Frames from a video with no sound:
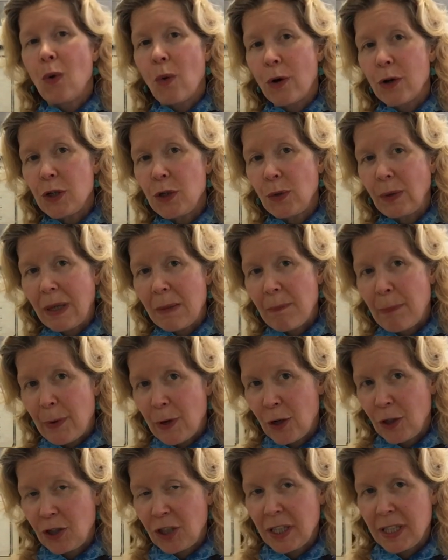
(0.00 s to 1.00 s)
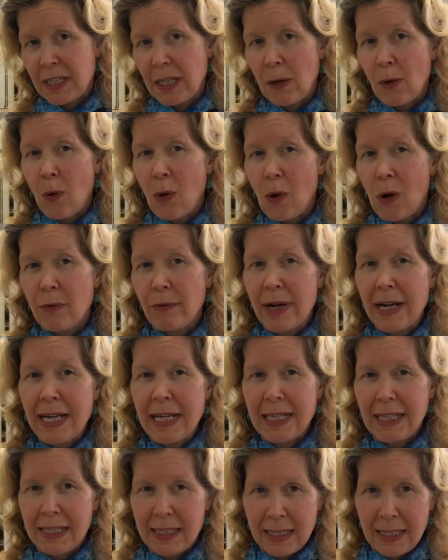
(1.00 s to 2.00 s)
or you can purchase an
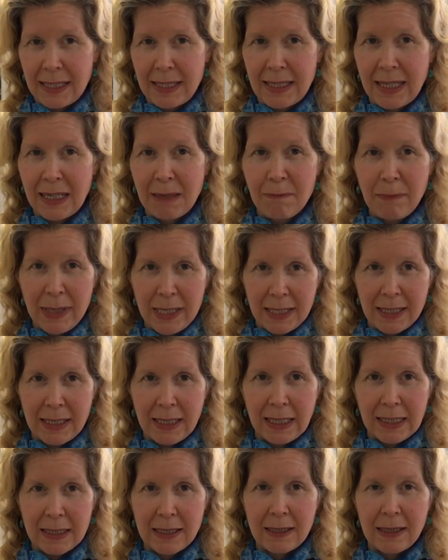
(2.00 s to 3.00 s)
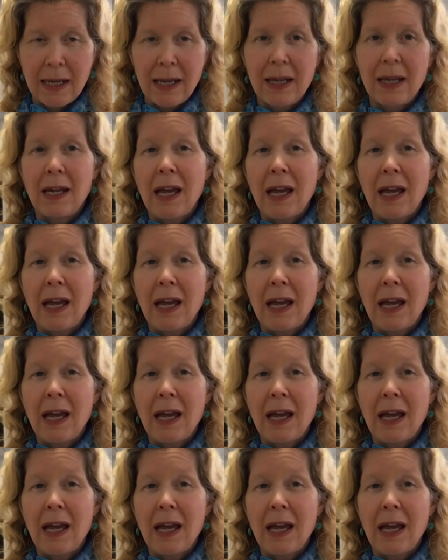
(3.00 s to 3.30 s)
already existing business.